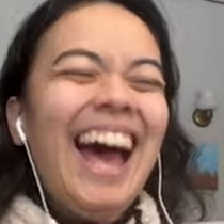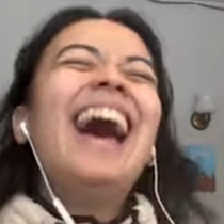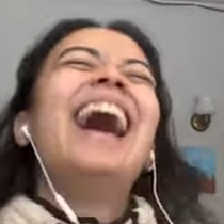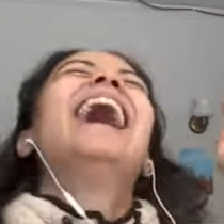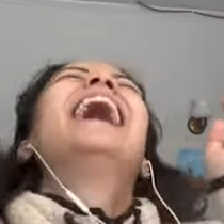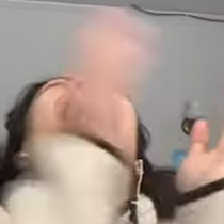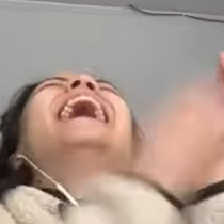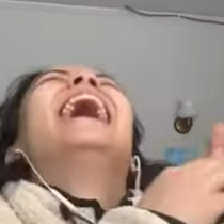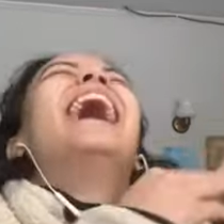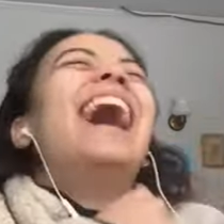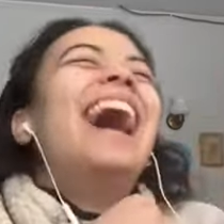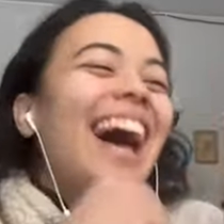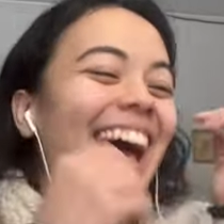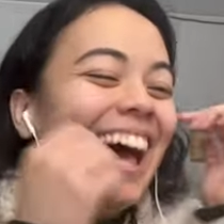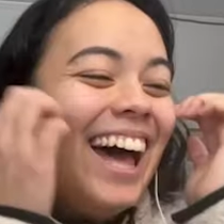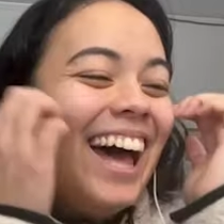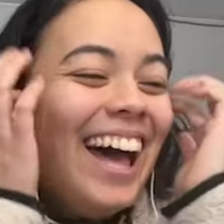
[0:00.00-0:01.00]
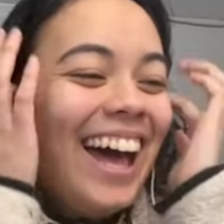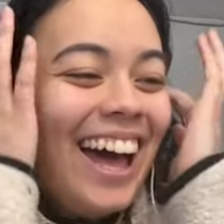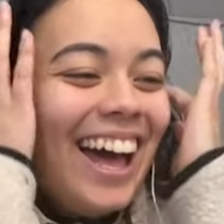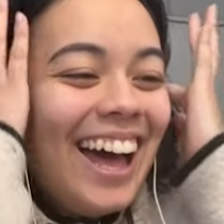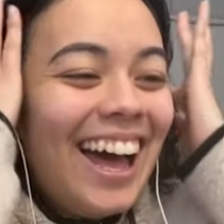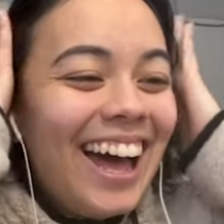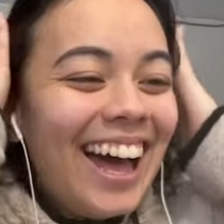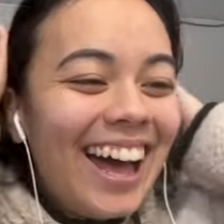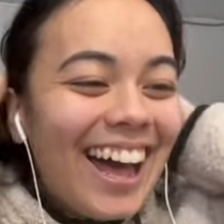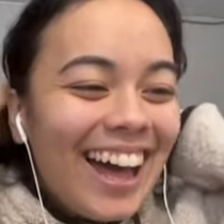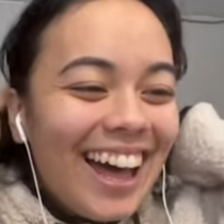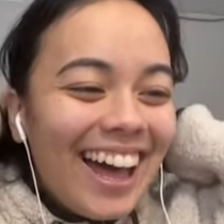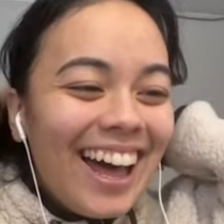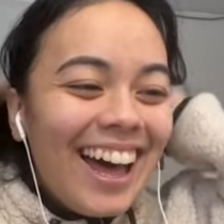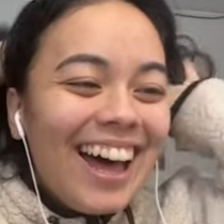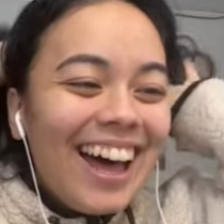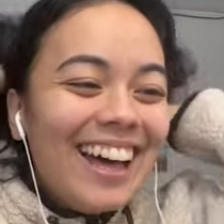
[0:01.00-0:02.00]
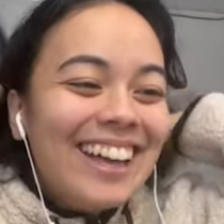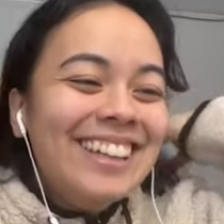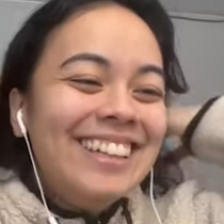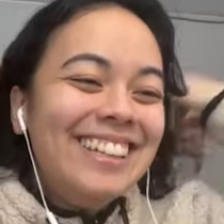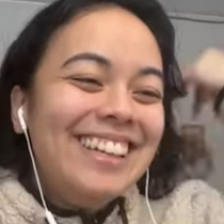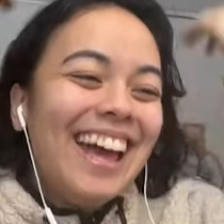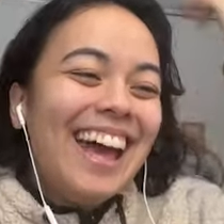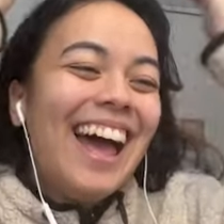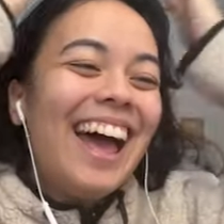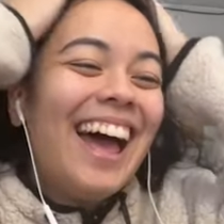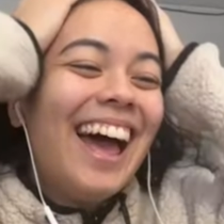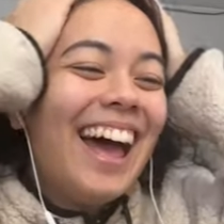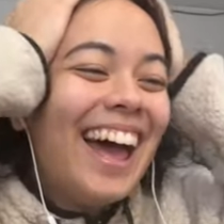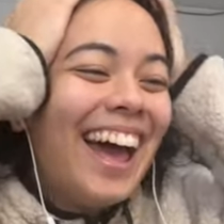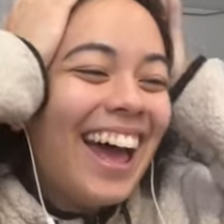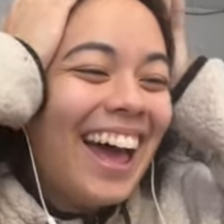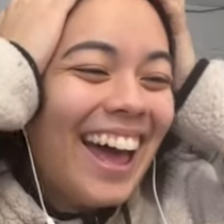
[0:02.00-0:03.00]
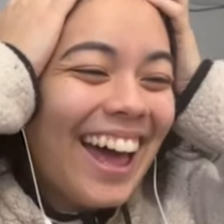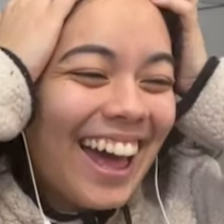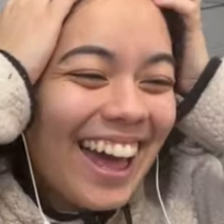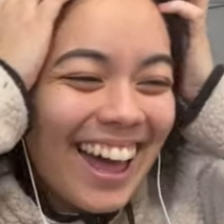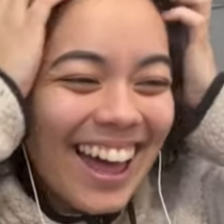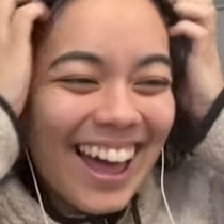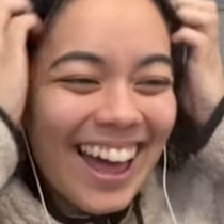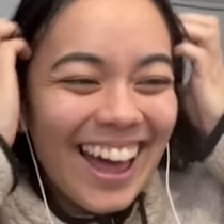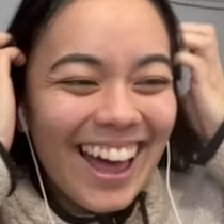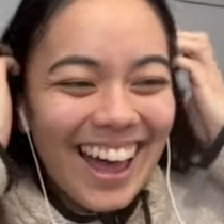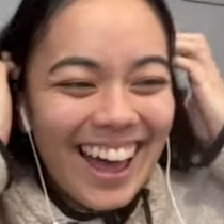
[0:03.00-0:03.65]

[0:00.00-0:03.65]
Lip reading: (not speaking)